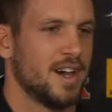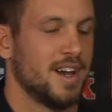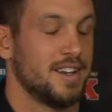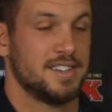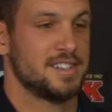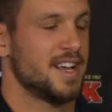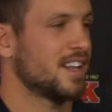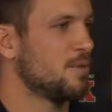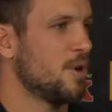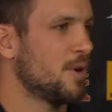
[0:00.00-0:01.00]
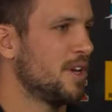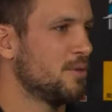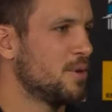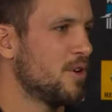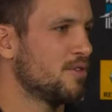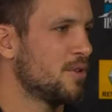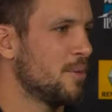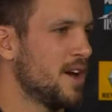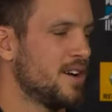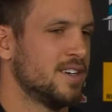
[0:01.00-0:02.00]
and it's exactly what we want from
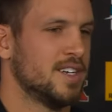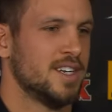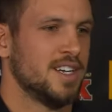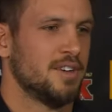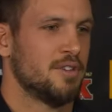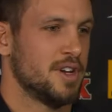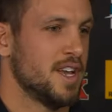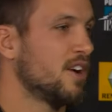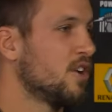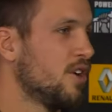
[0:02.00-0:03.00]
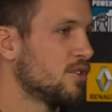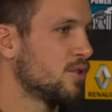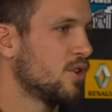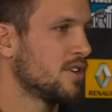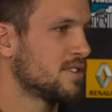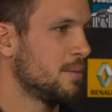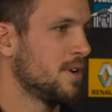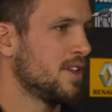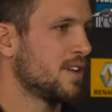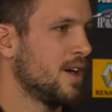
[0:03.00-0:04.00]
our very young guys or guys coming
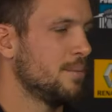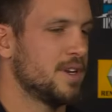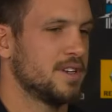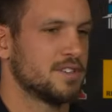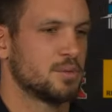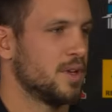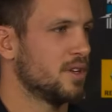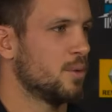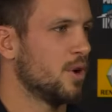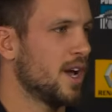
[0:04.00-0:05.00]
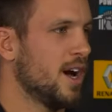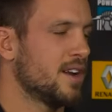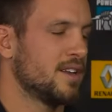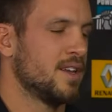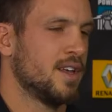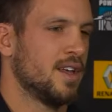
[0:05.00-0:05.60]
to the club that are just willing to work hard, and